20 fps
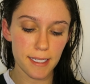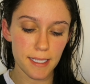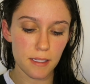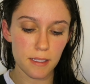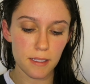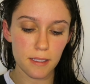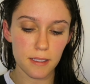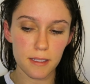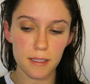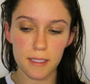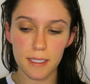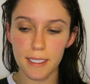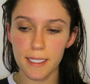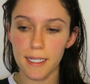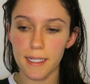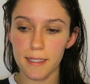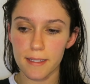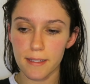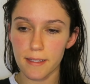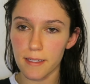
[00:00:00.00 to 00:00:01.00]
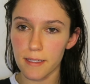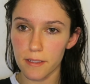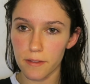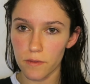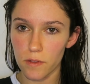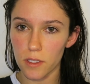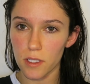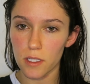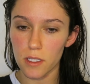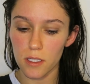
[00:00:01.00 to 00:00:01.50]
Still in the testing
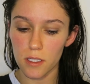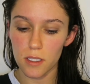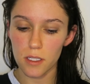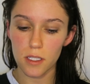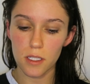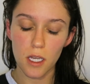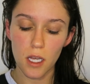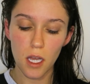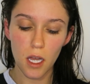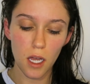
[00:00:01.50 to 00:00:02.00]
phases.